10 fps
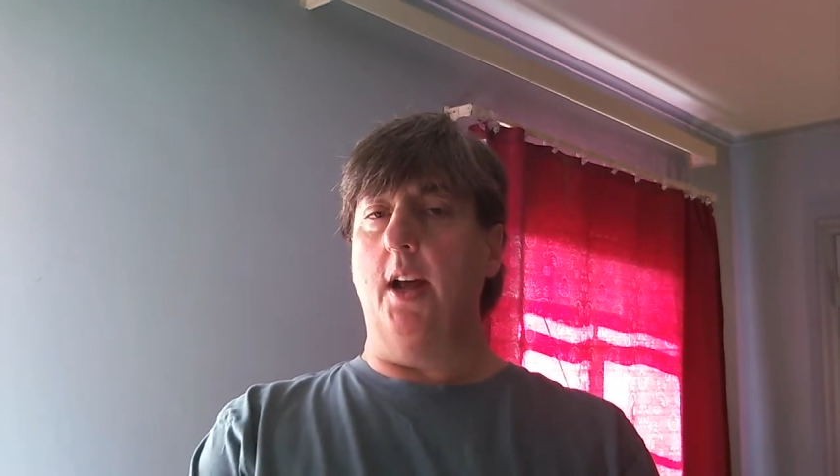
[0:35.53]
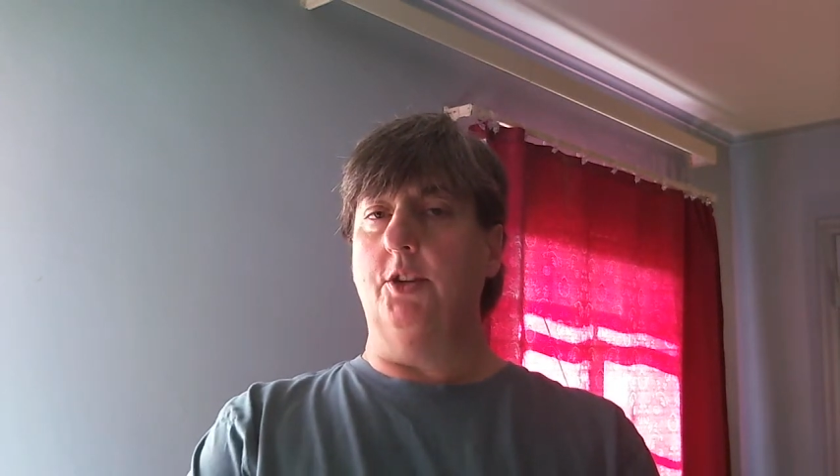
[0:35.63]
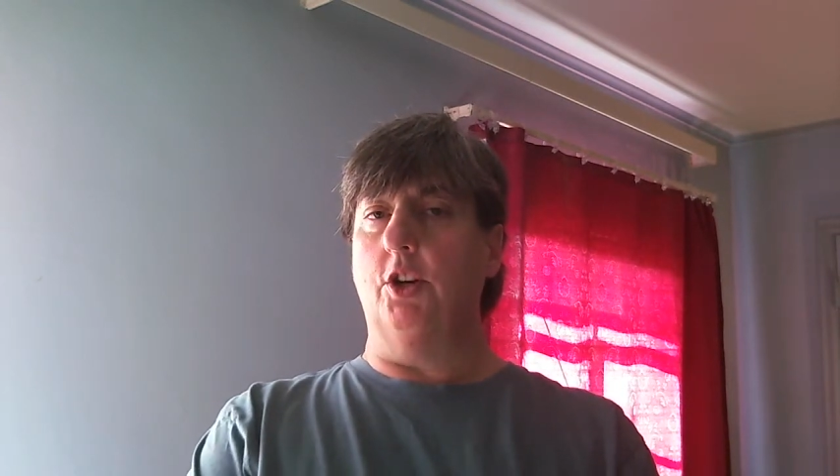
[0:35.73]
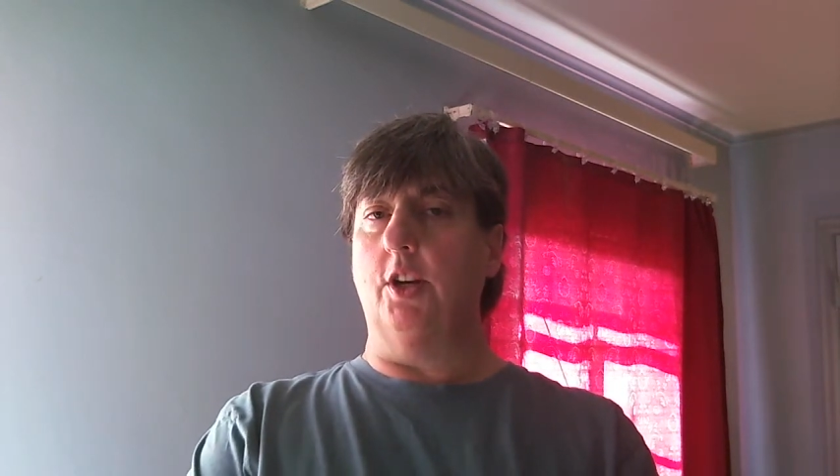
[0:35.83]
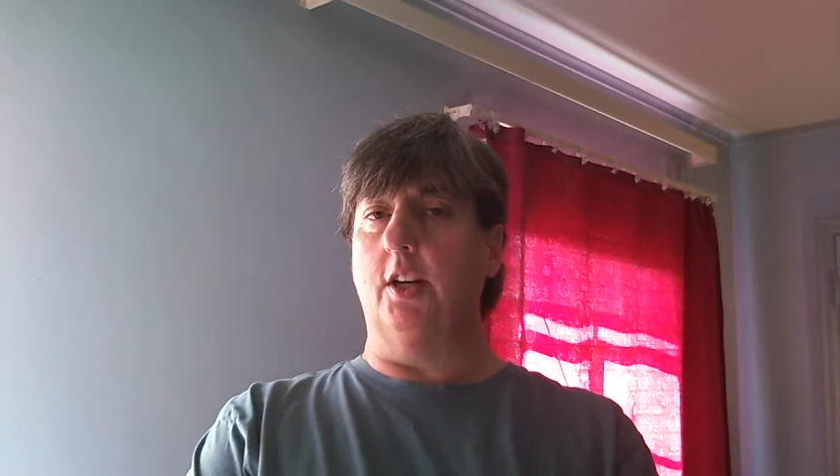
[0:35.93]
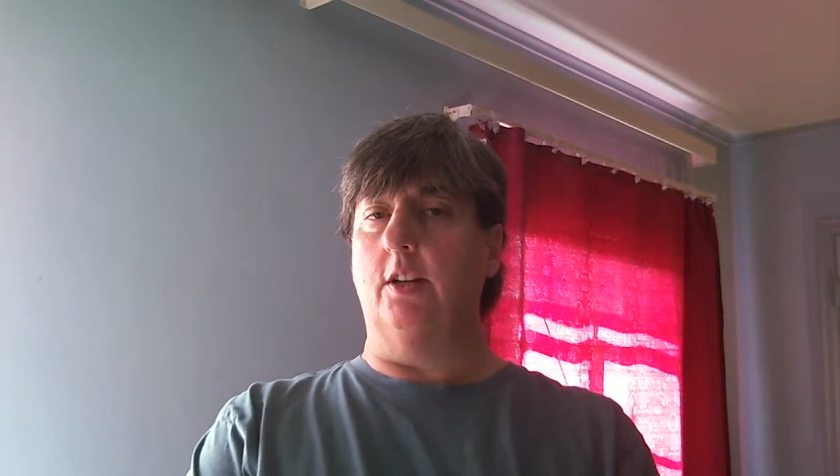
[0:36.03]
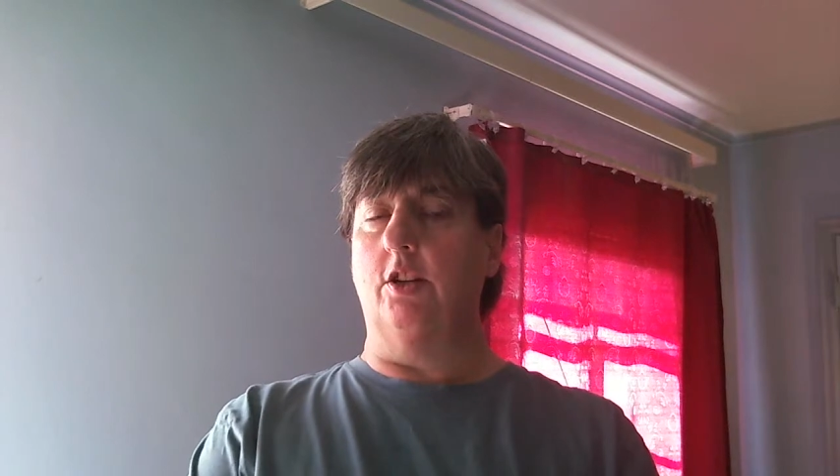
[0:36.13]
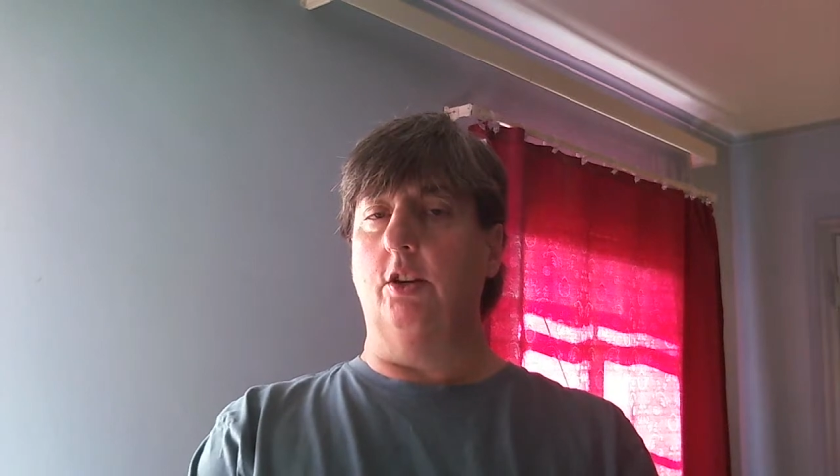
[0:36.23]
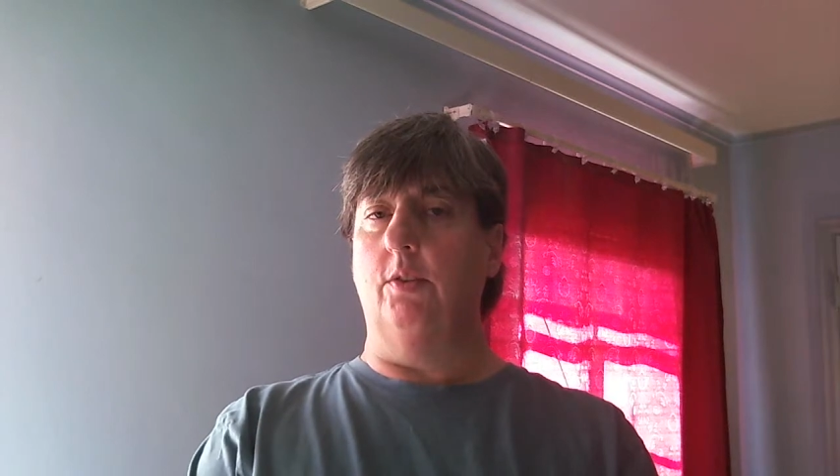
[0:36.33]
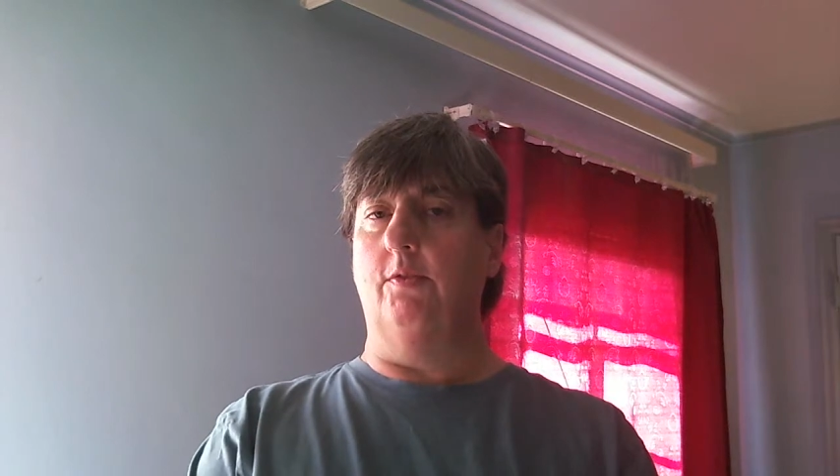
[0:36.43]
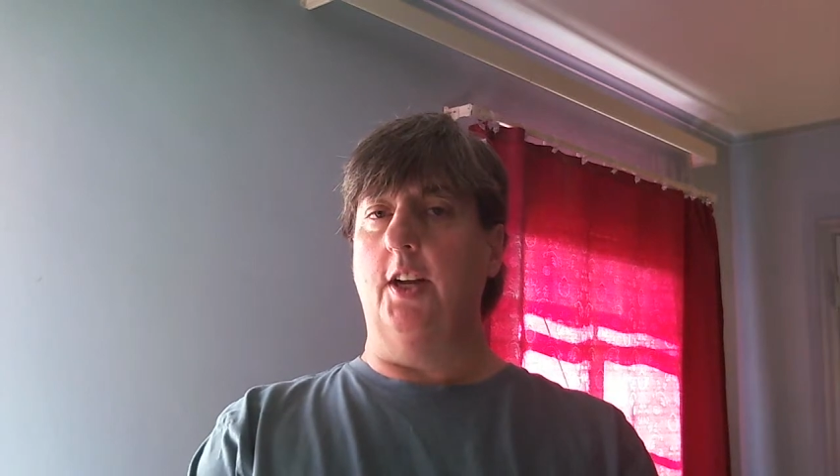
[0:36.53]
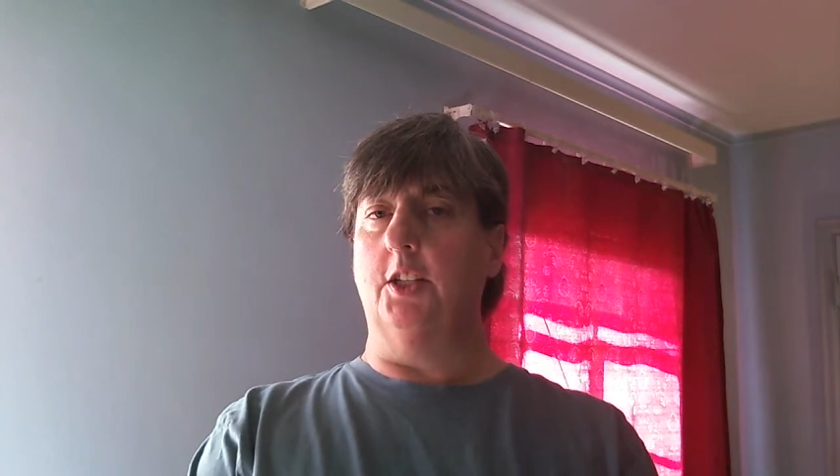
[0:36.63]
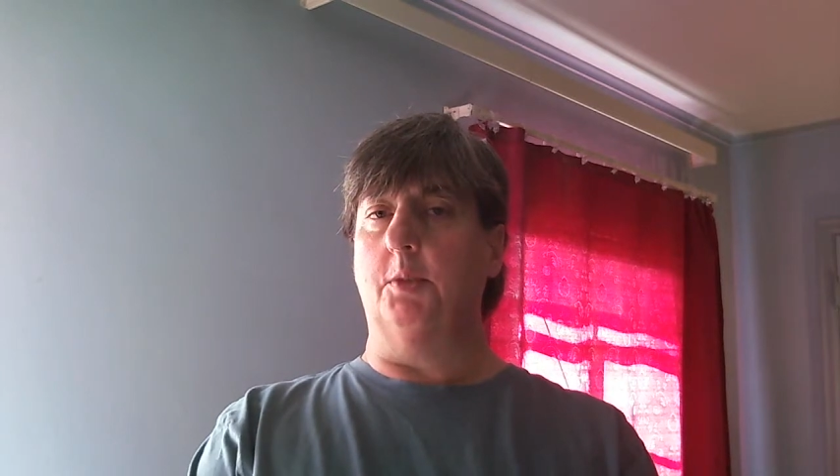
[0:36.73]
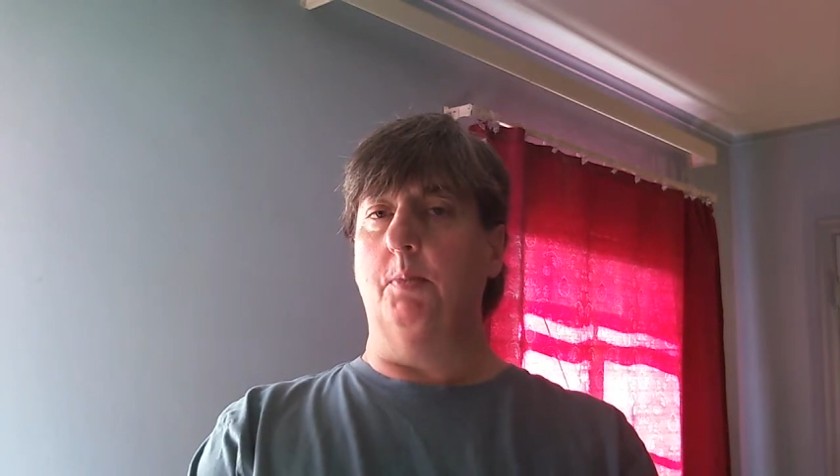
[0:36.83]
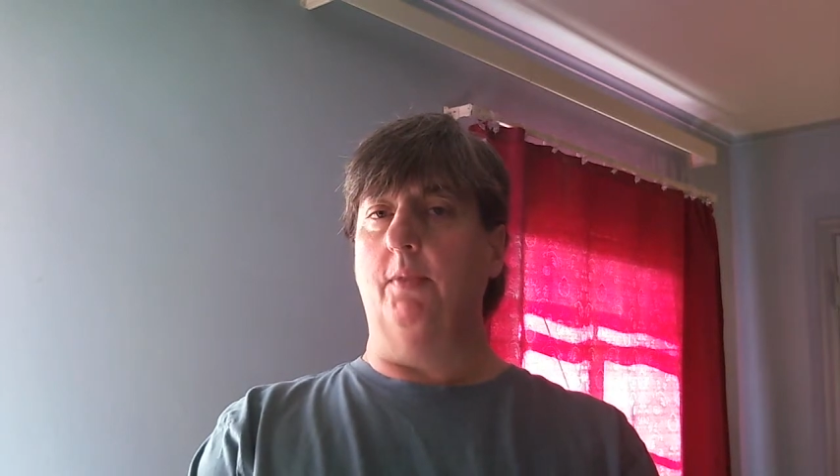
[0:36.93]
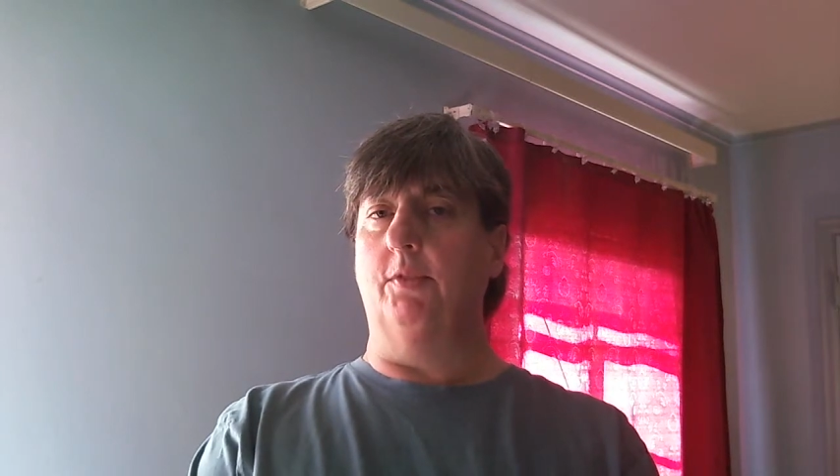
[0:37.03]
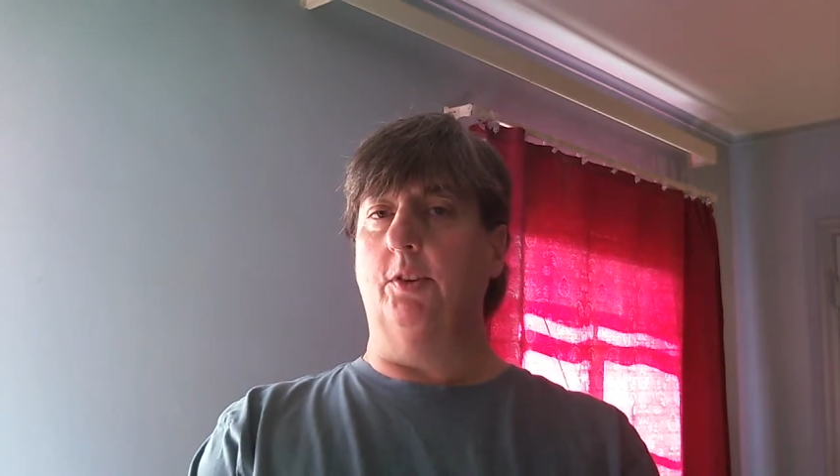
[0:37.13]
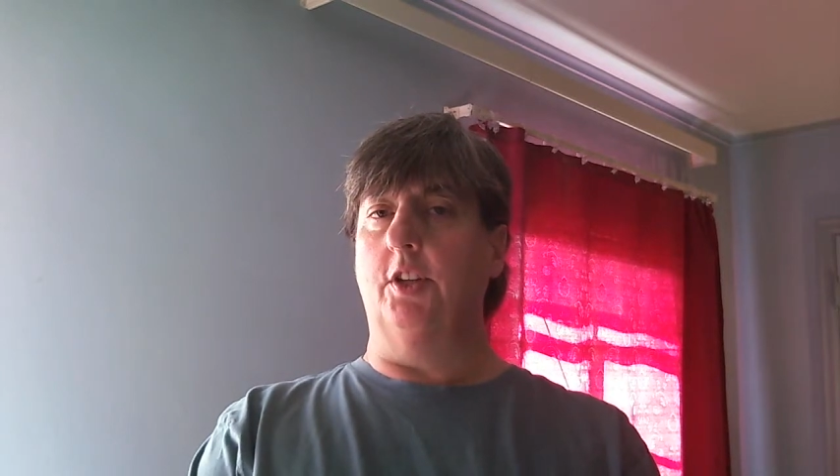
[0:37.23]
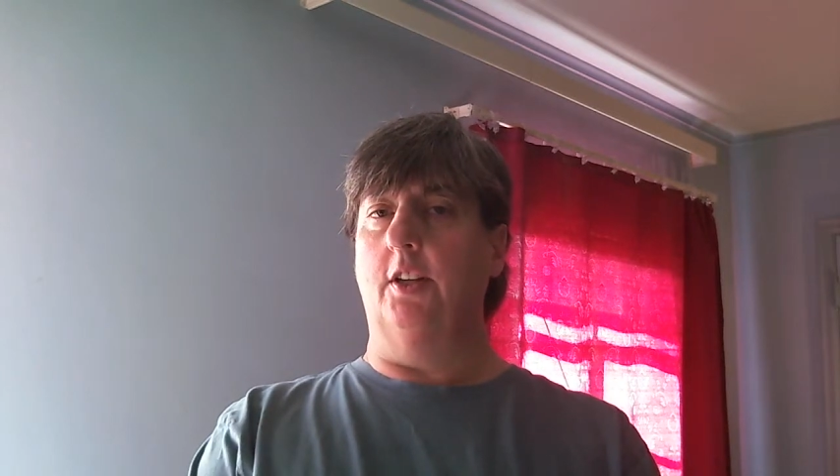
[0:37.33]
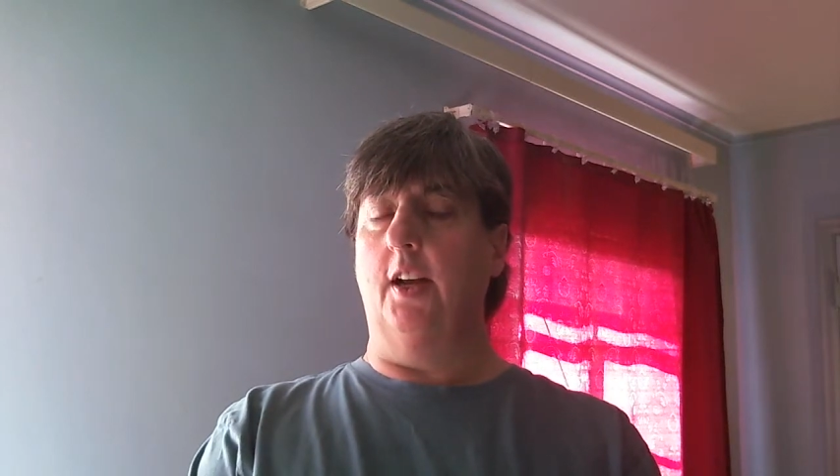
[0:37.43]
I took it to Advanced Muffler
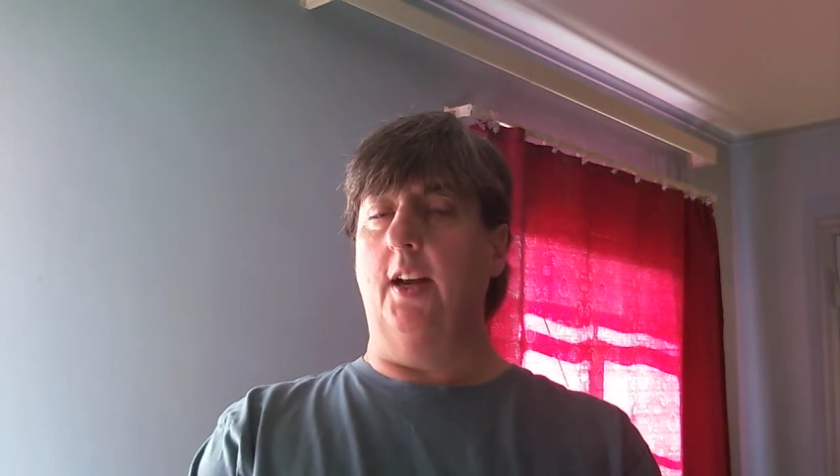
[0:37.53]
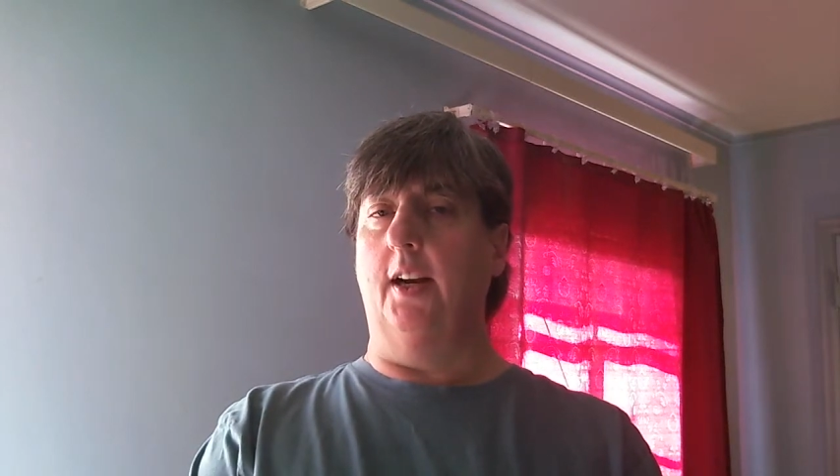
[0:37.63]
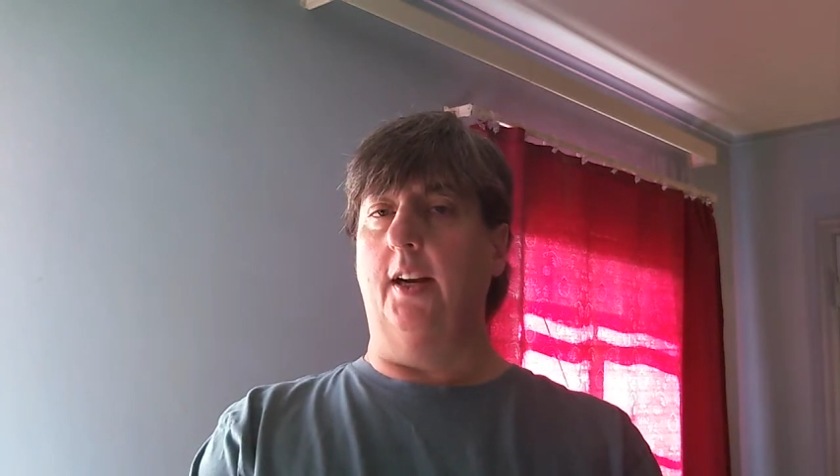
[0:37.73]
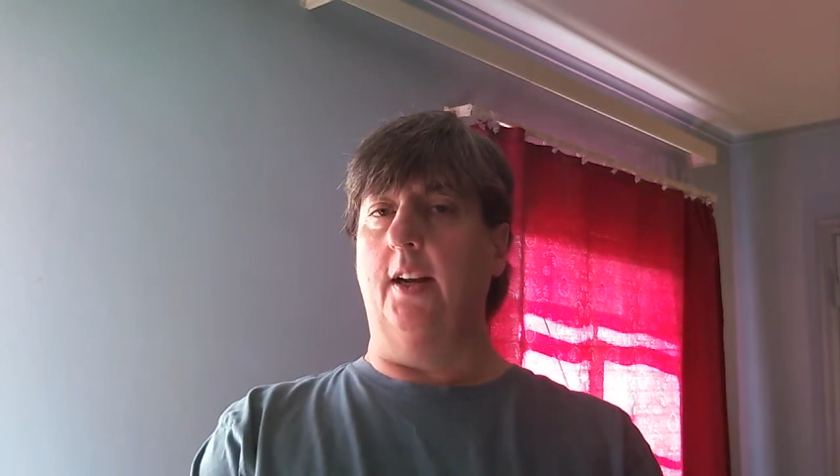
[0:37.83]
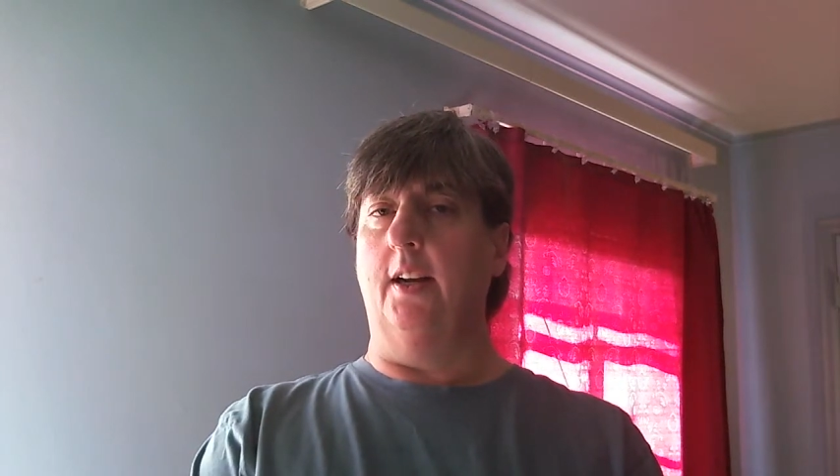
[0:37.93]
today,